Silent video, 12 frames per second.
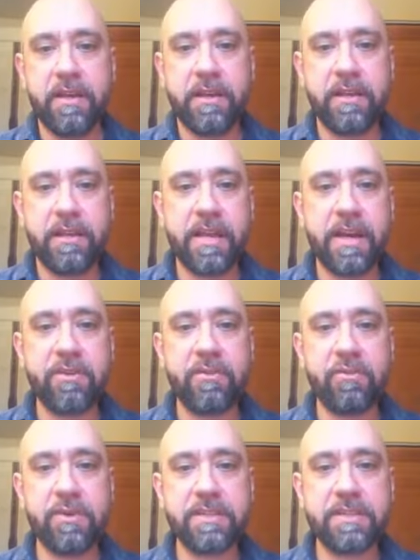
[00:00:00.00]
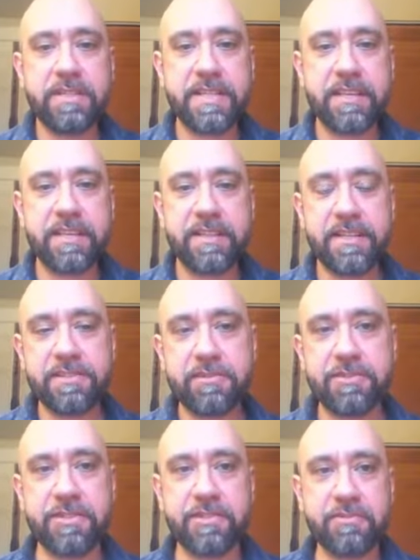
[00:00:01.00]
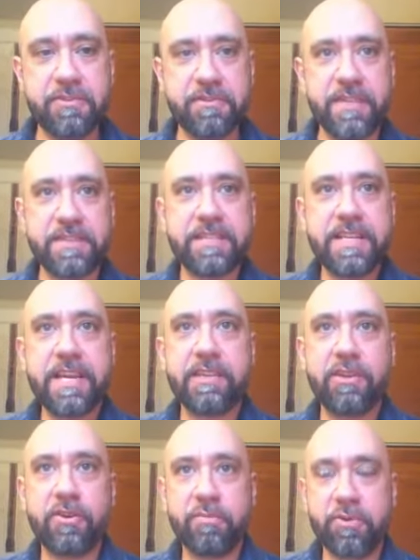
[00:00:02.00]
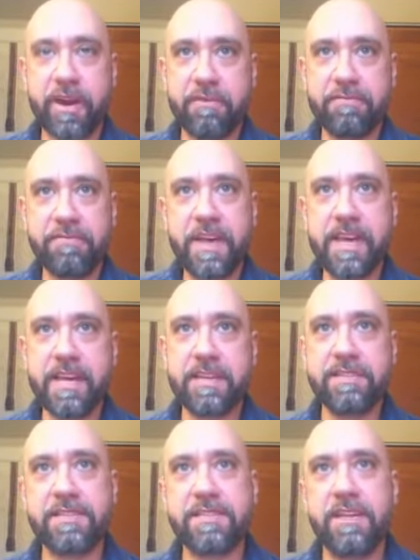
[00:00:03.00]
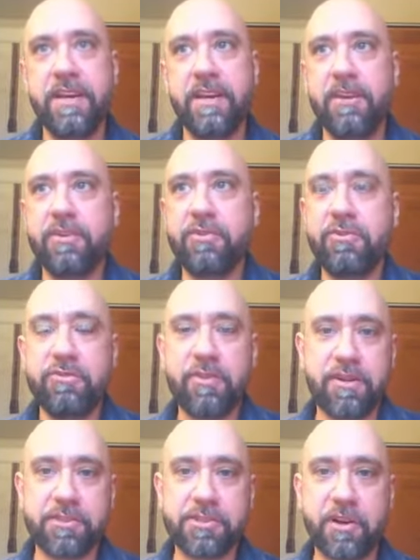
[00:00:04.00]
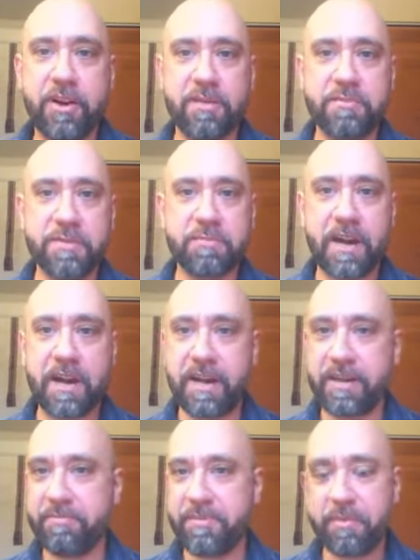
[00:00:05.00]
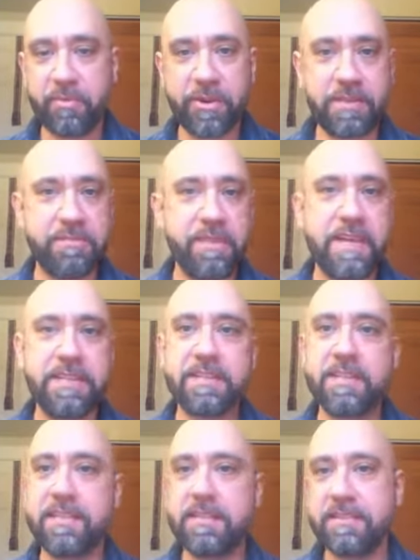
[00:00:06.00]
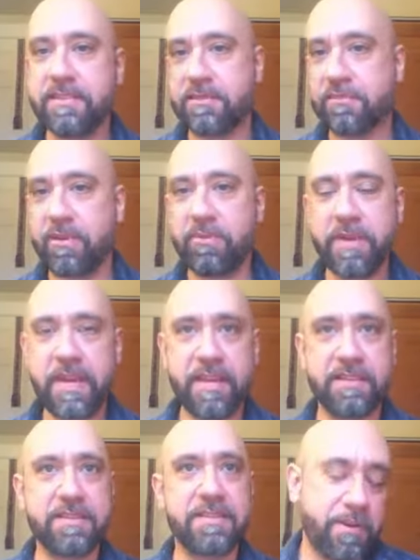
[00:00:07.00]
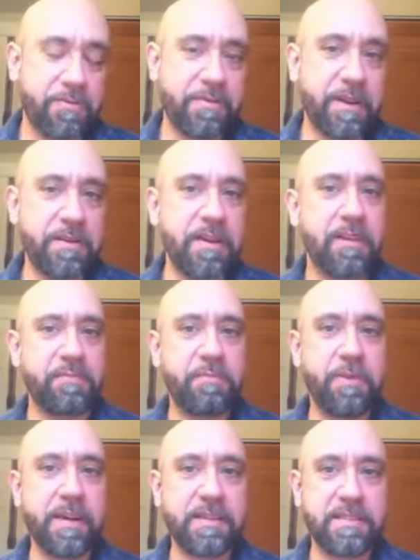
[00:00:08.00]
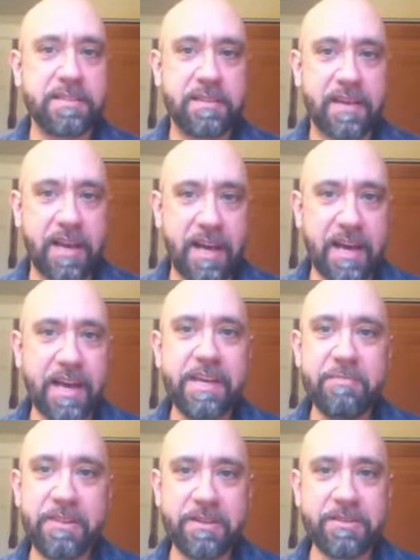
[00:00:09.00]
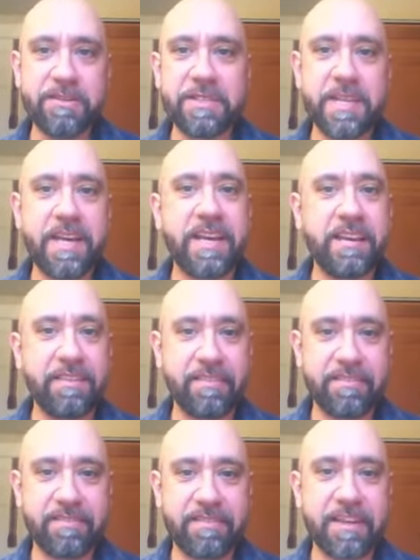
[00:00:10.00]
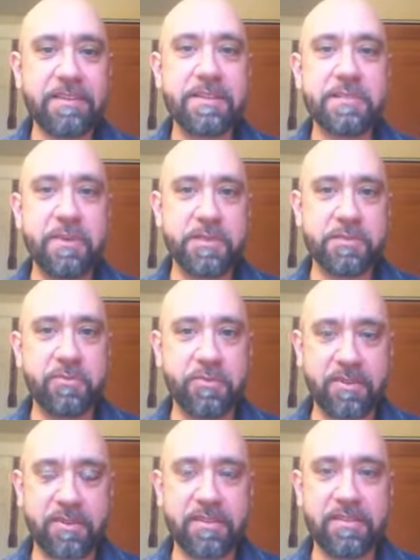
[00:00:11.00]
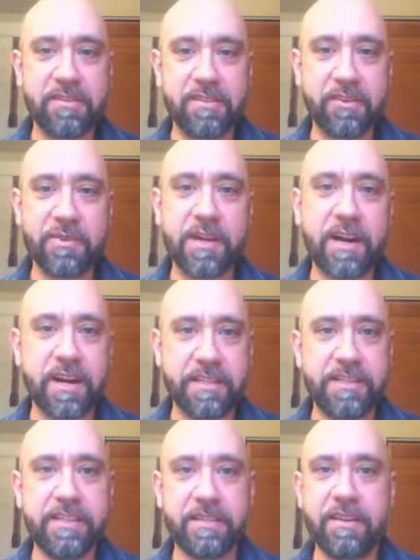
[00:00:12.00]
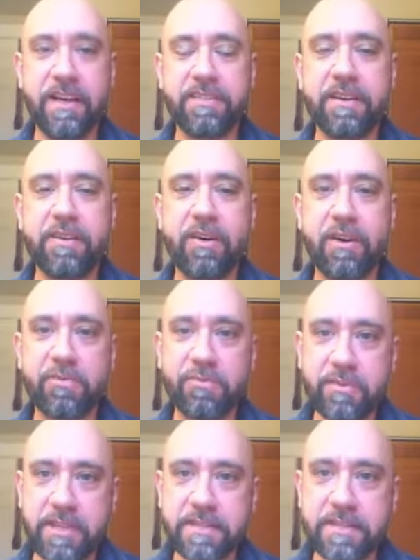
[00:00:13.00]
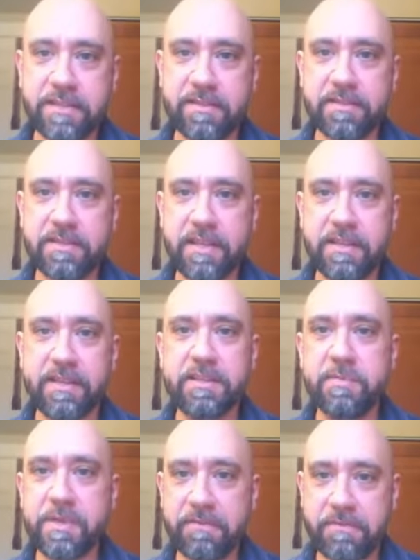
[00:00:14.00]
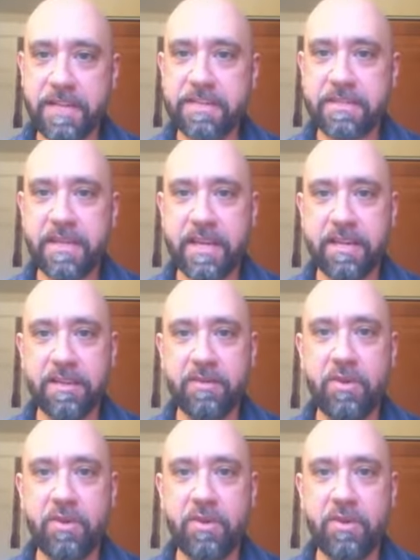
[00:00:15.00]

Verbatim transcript: Now, one could say that these are just sort of insane lowbrow fans who are charmed by the pretty faces, the romance. Fair enough, but I am here to say there is much more going on here, and there are reasons that need to be investigated